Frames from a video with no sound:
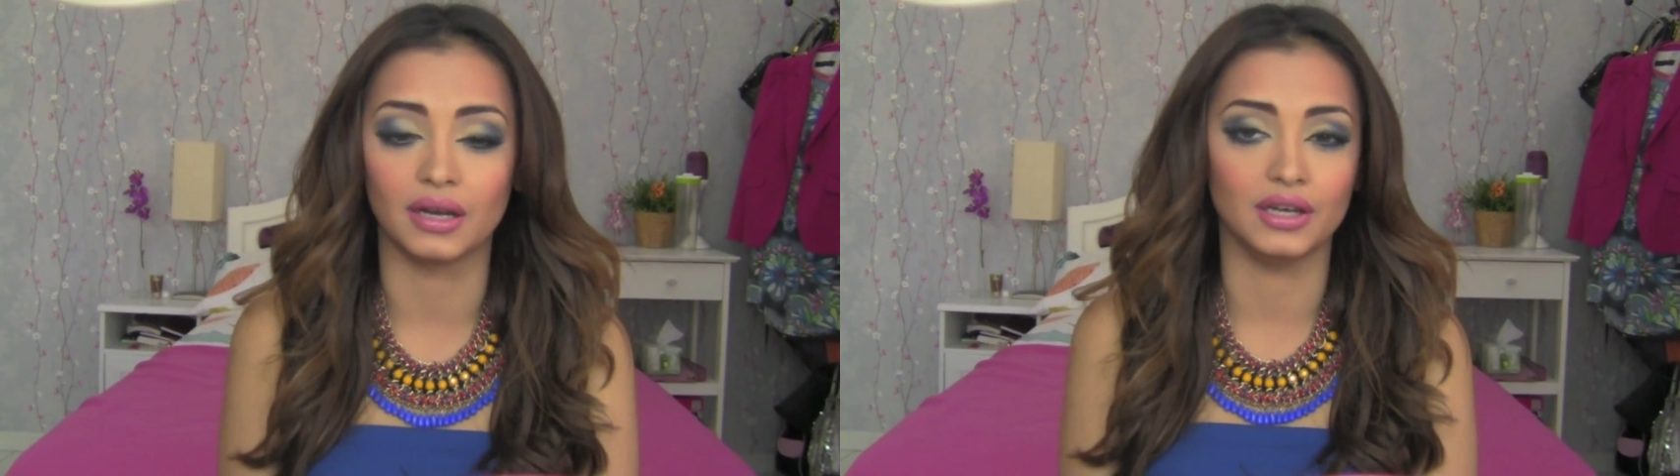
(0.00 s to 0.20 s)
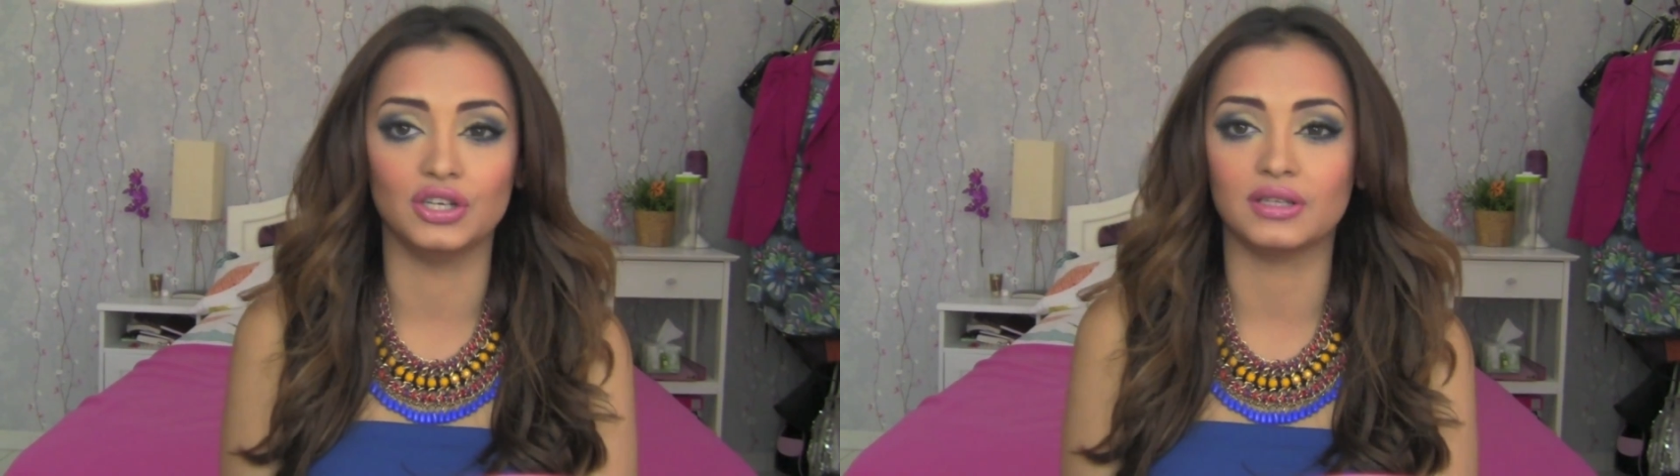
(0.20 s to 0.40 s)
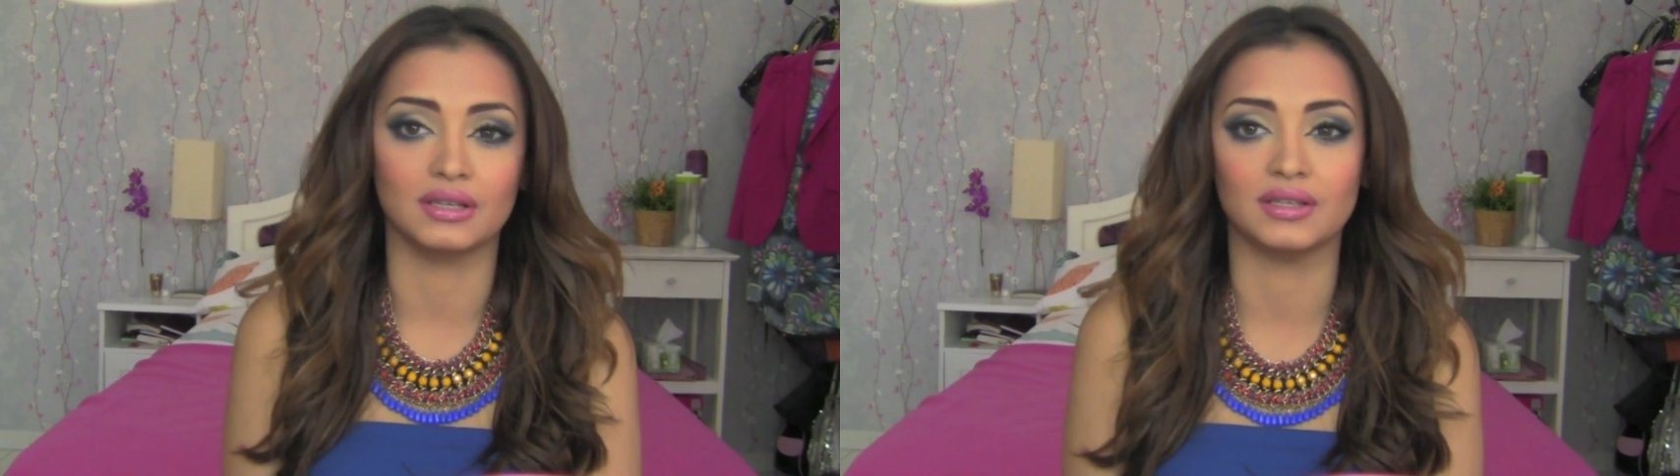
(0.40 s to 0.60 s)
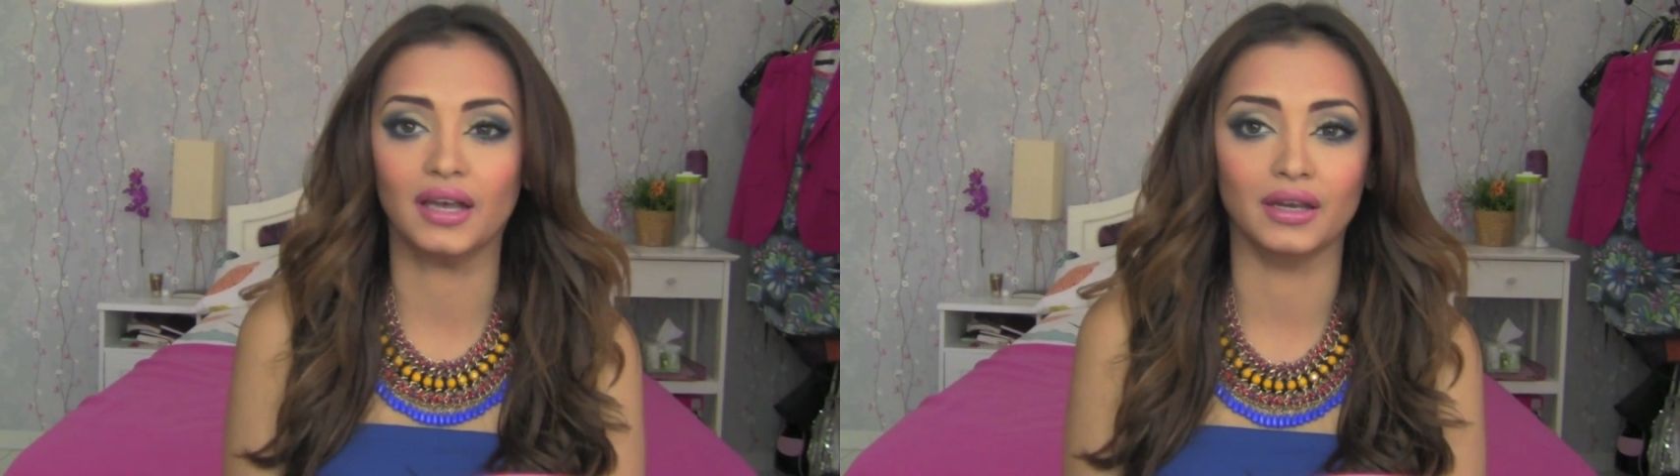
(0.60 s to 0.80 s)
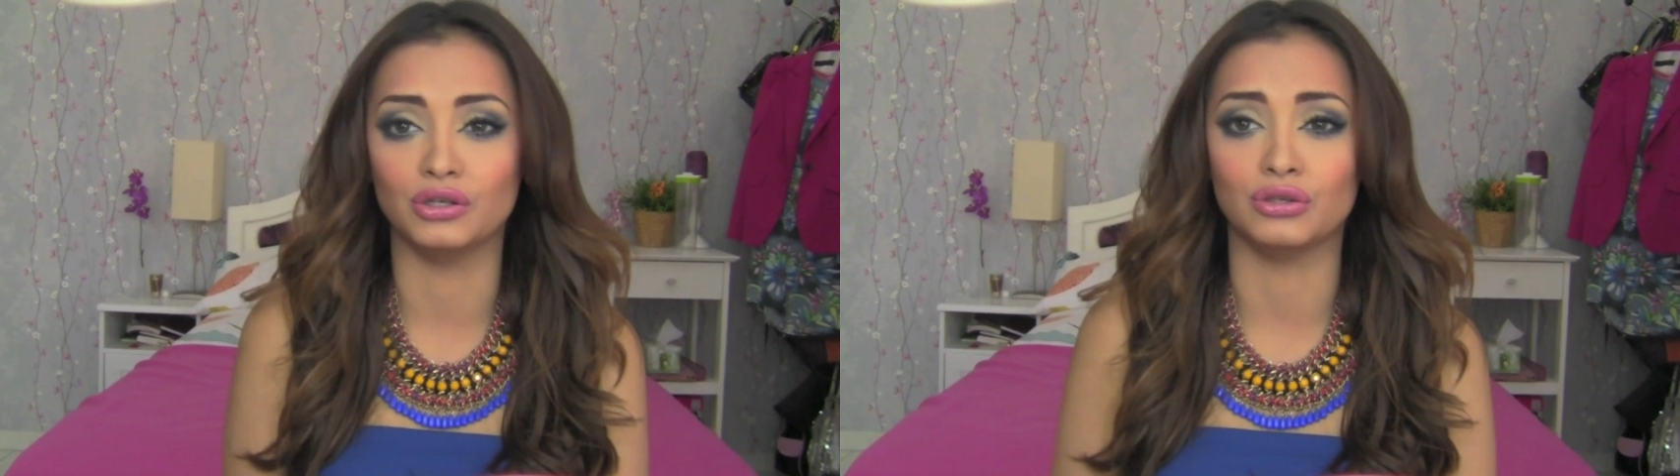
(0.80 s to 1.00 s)
I just
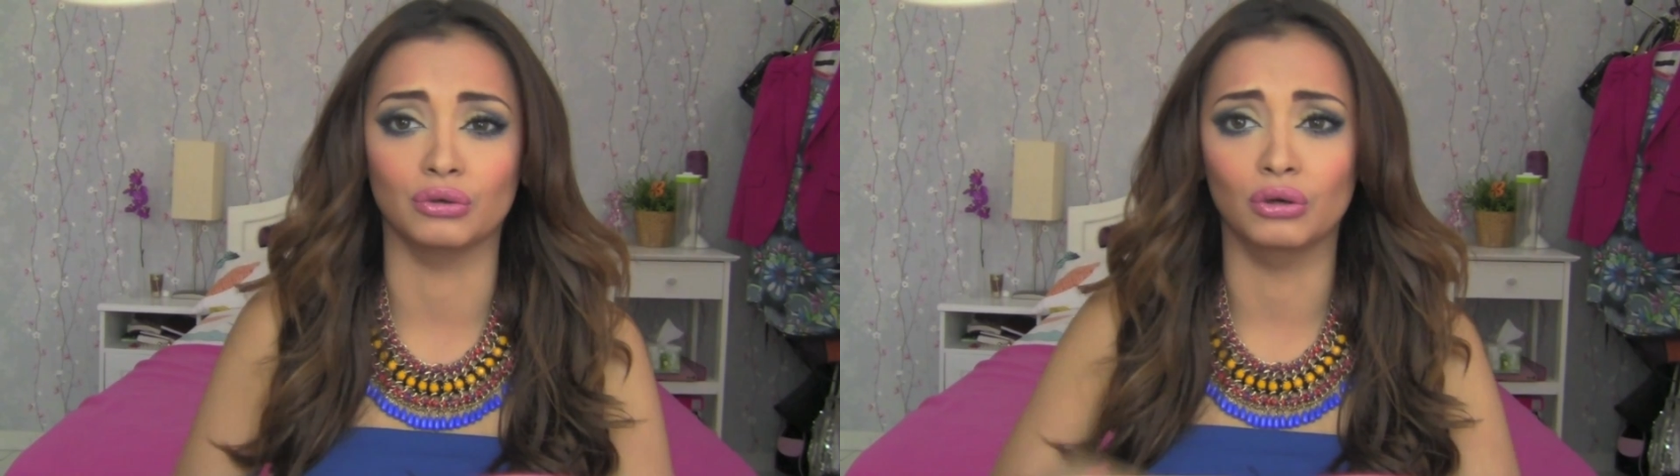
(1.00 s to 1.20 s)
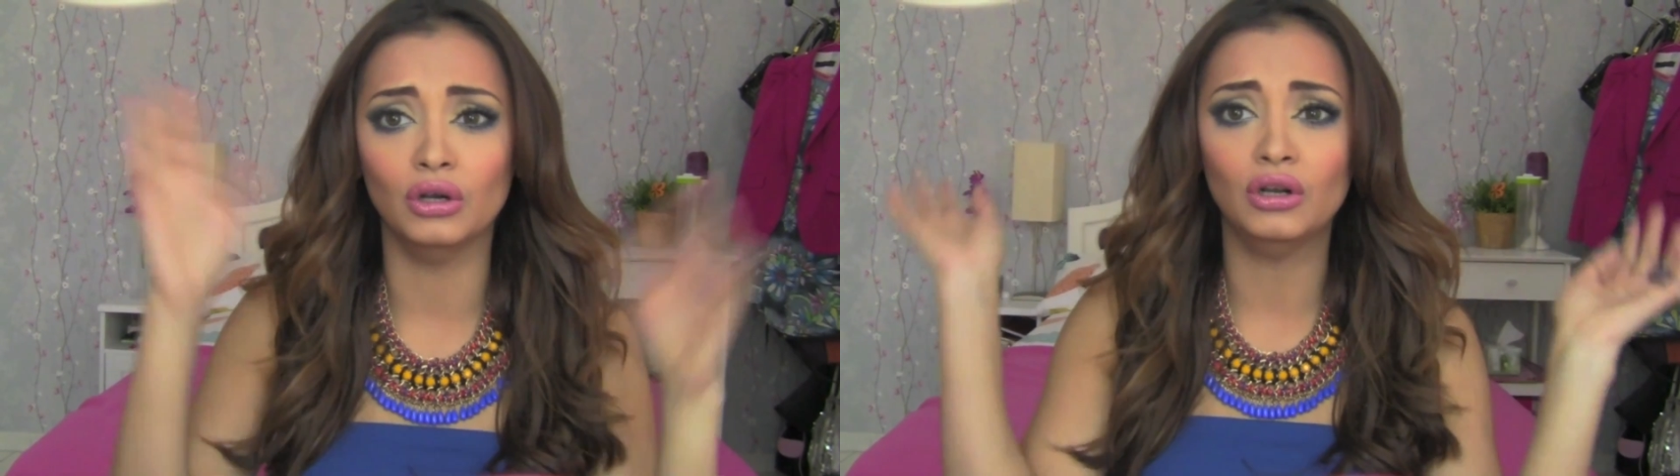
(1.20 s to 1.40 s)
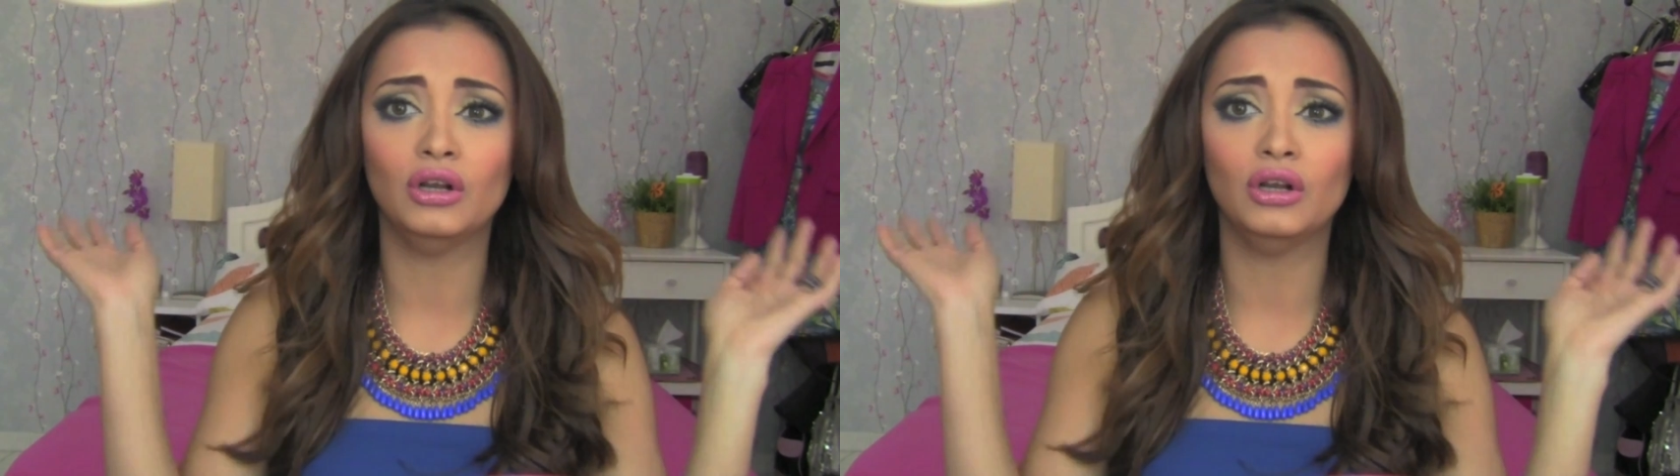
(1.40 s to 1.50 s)
decided to